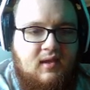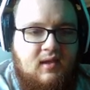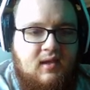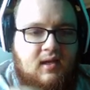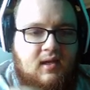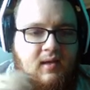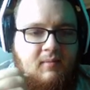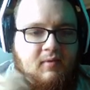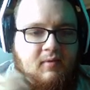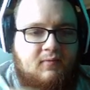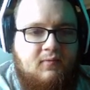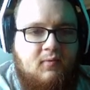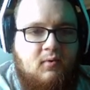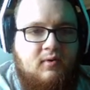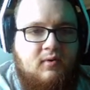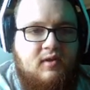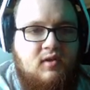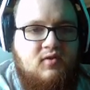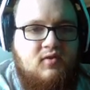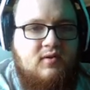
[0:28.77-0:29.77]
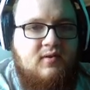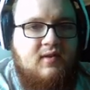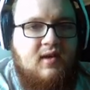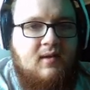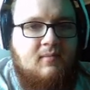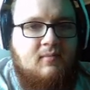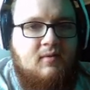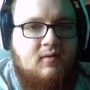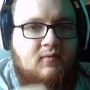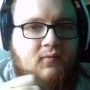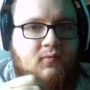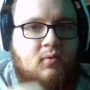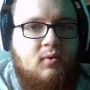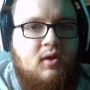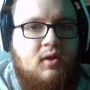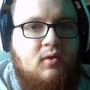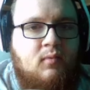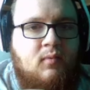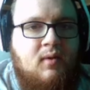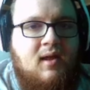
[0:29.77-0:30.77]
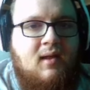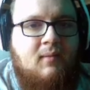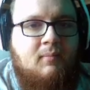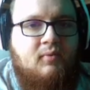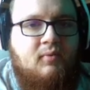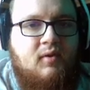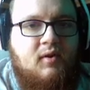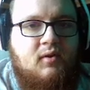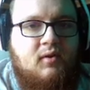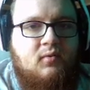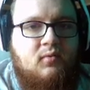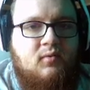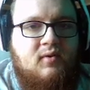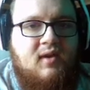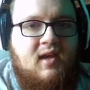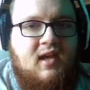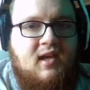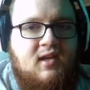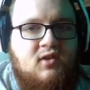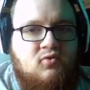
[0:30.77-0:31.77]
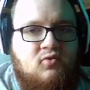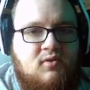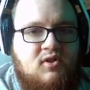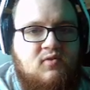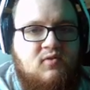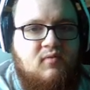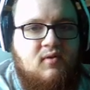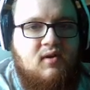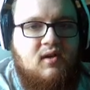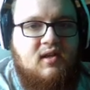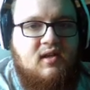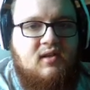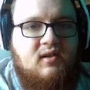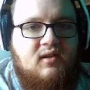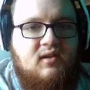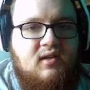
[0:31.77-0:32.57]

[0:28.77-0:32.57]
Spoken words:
And before you do that, before you upload a Twitch VOD,